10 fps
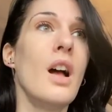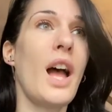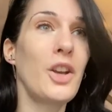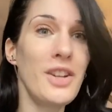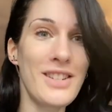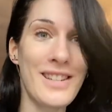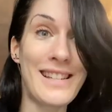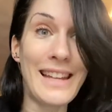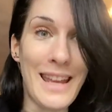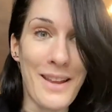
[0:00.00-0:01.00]
I couldn't just
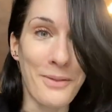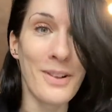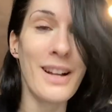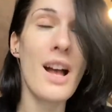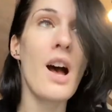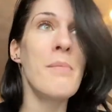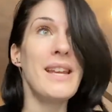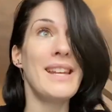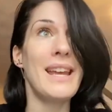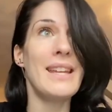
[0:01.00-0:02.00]
leave. I
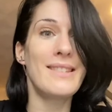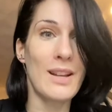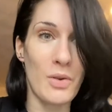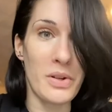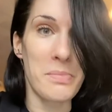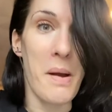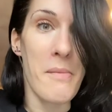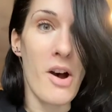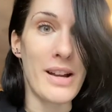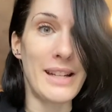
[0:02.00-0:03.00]
mean, it did cross my
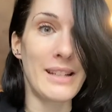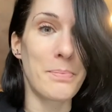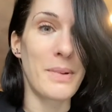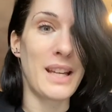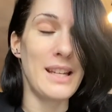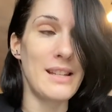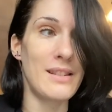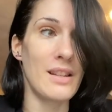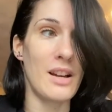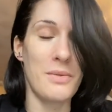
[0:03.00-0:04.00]
mind
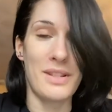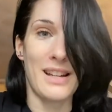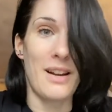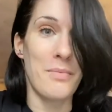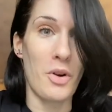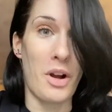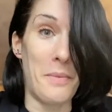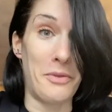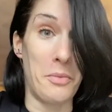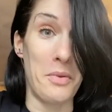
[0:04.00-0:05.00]
because I was like, I'm not
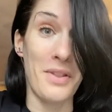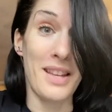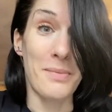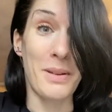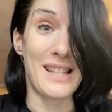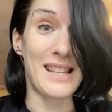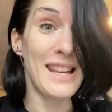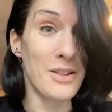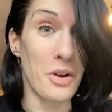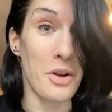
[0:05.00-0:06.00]
comfortable with this because
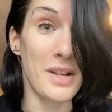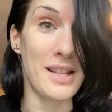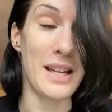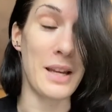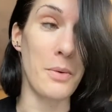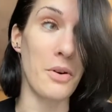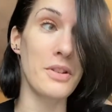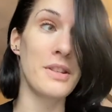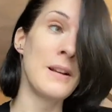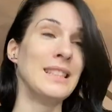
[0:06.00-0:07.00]
he's not who he said he
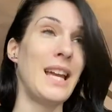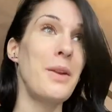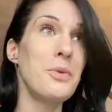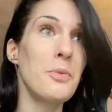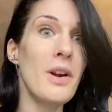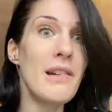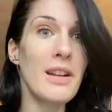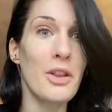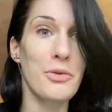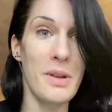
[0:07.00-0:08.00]
was. He was
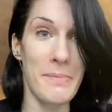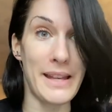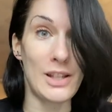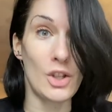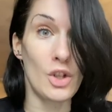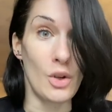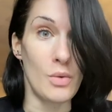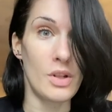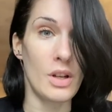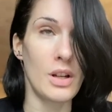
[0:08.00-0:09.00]
wearing a three-piece
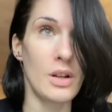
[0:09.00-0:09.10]
suit.